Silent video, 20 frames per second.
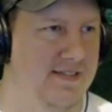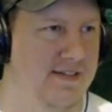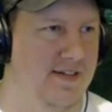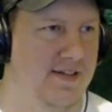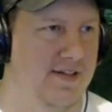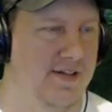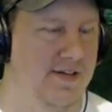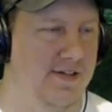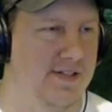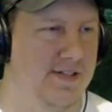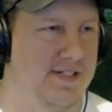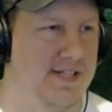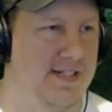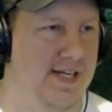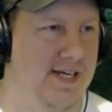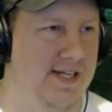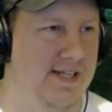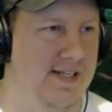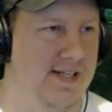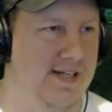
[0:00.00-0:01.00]
Are you gonna
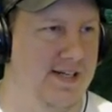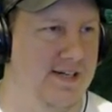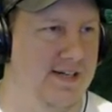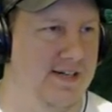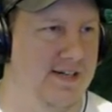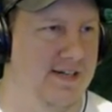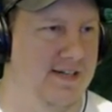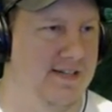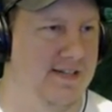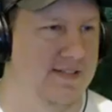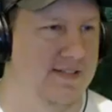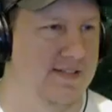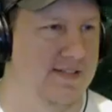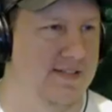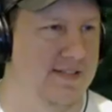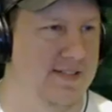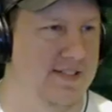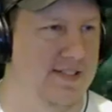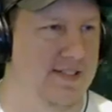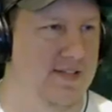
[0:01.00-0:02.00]
stand there?
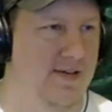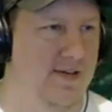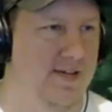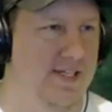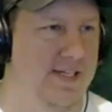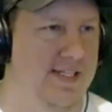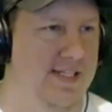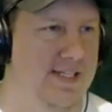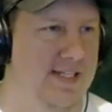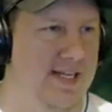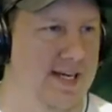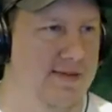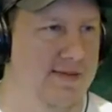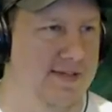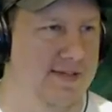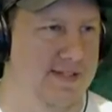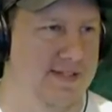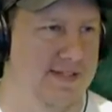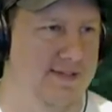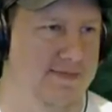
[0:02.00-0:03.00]
Just gonna eat the
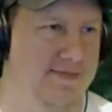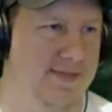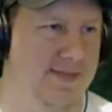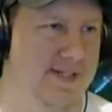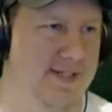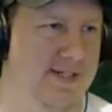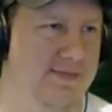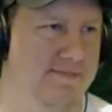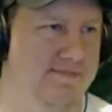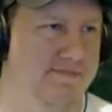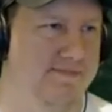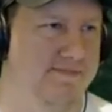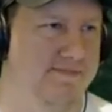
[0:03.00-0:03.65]
damage? Yep.